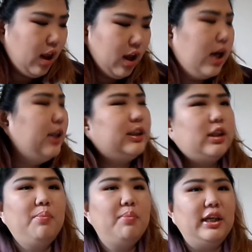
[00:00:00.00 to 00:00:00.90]
It's
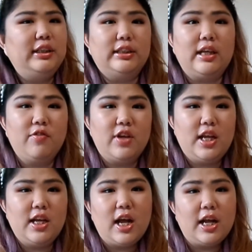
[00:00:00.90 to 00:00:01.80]
done by
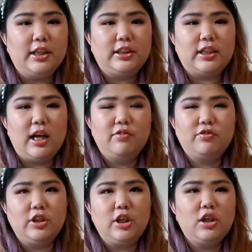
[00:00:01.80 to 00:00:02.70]
Steven, and it's
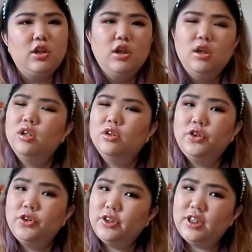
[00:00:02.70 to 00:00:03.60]
every
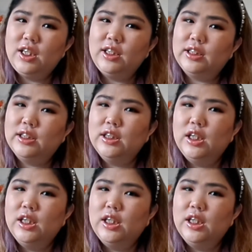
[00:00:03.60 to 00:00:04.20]
Tuesdays.